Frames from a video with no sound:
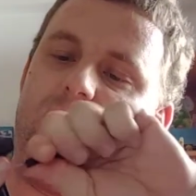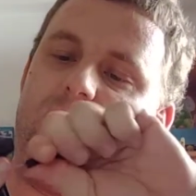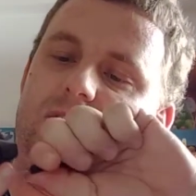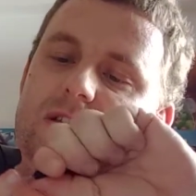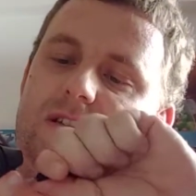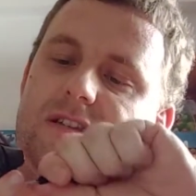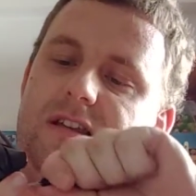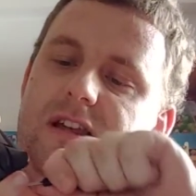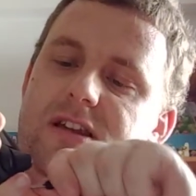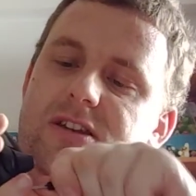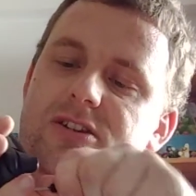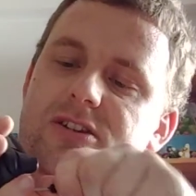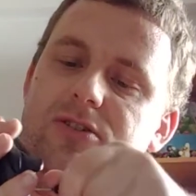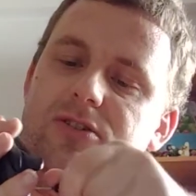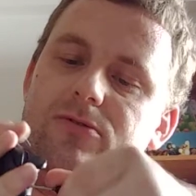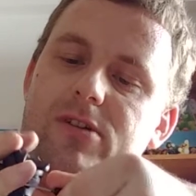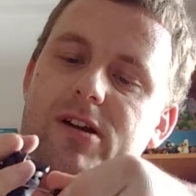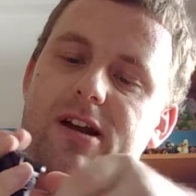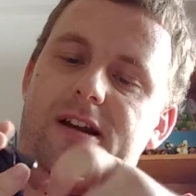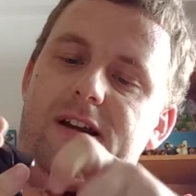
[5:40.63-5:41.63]

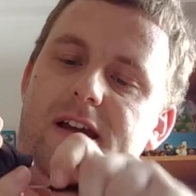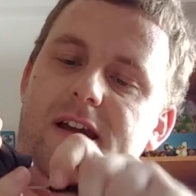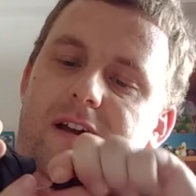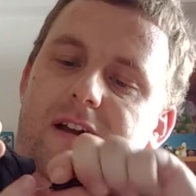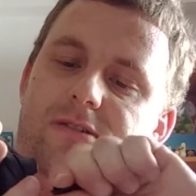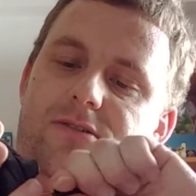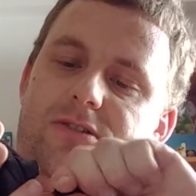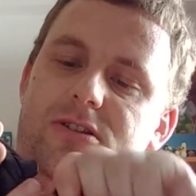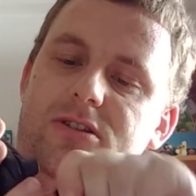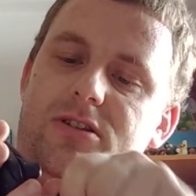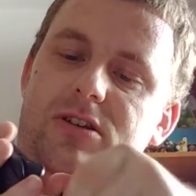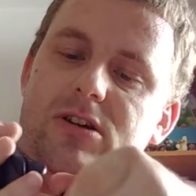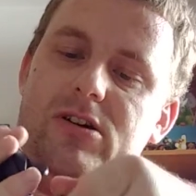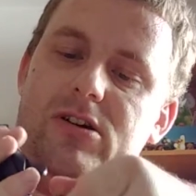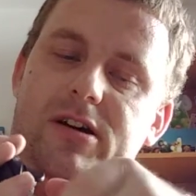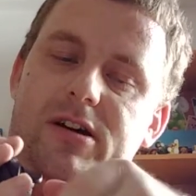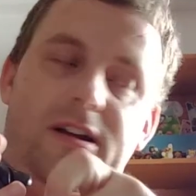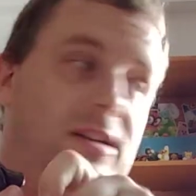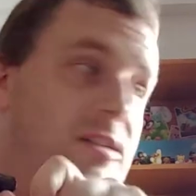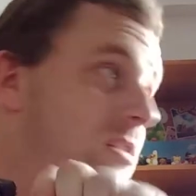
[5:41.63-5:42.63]
centigrade
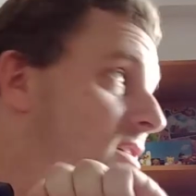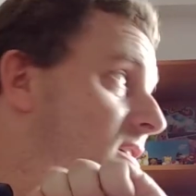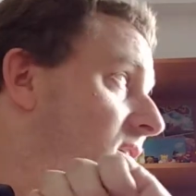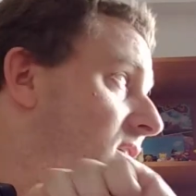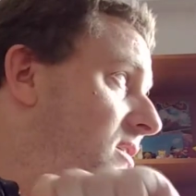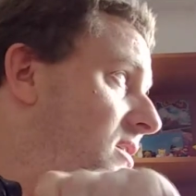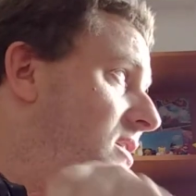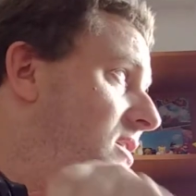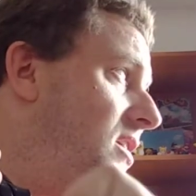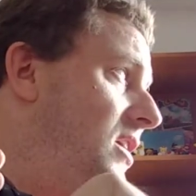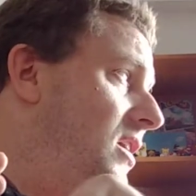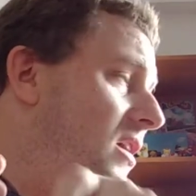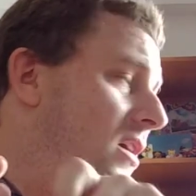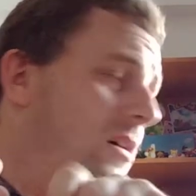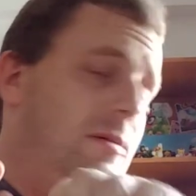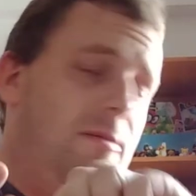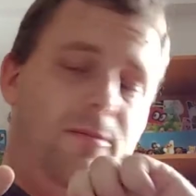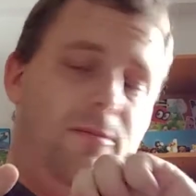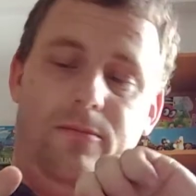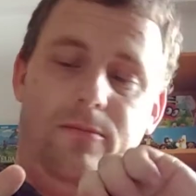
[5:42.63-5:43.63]
outside,
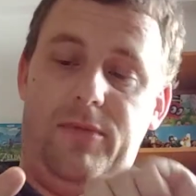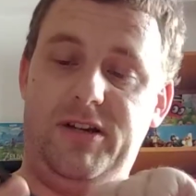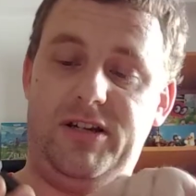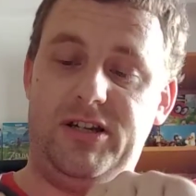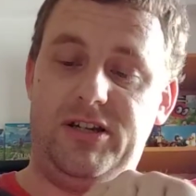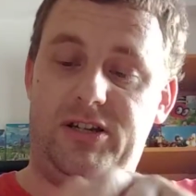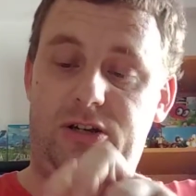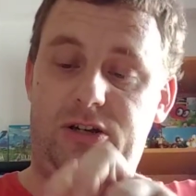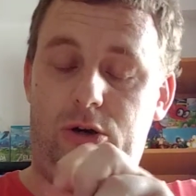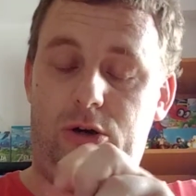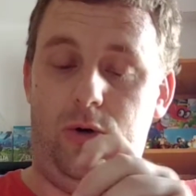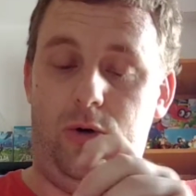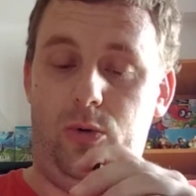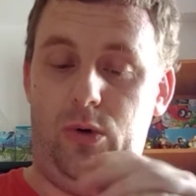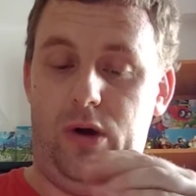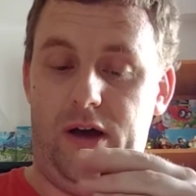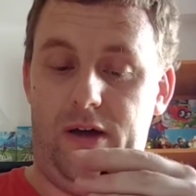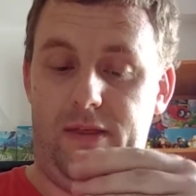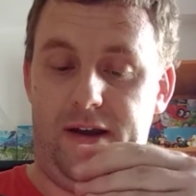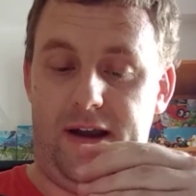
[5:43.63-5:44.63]
which is
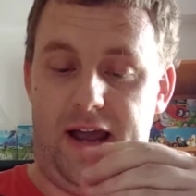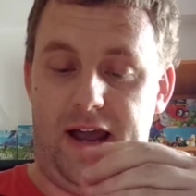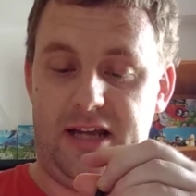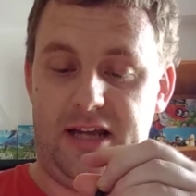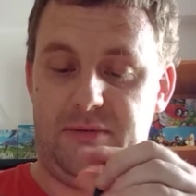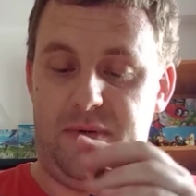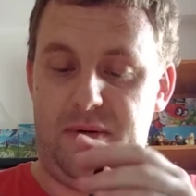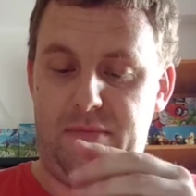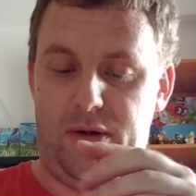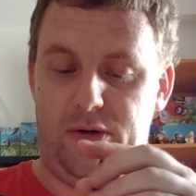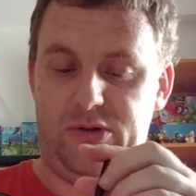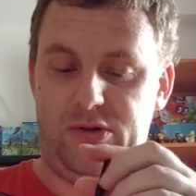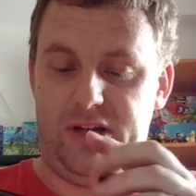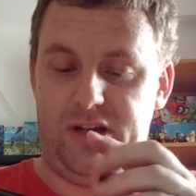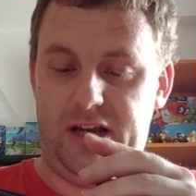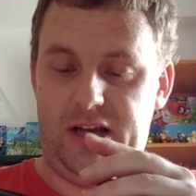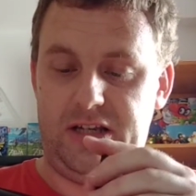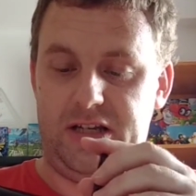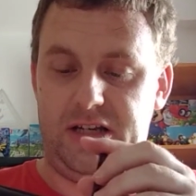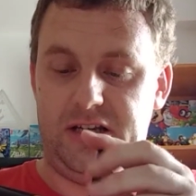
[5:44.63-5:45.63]
cooler than it has been most
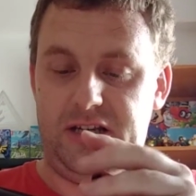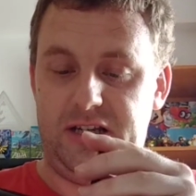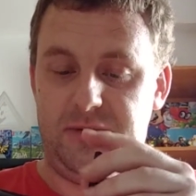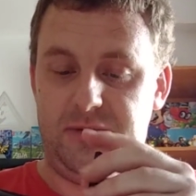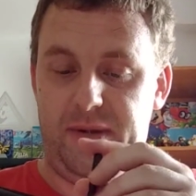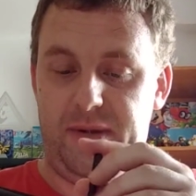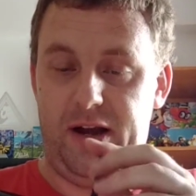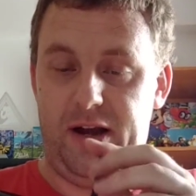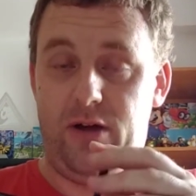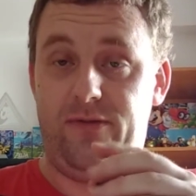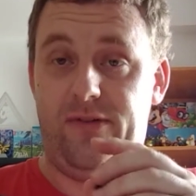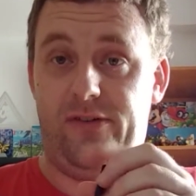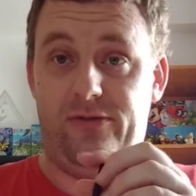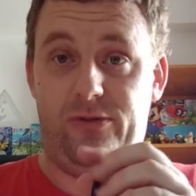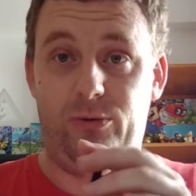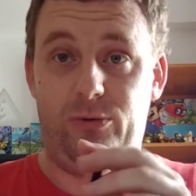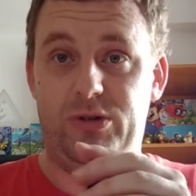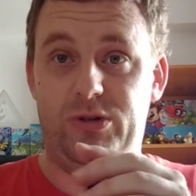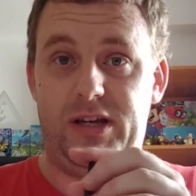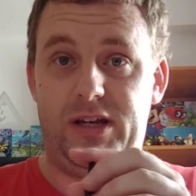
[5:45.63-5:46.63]
days because it's been over
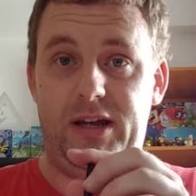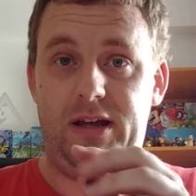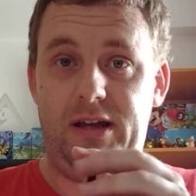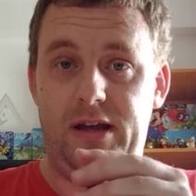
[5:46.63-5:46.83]
40.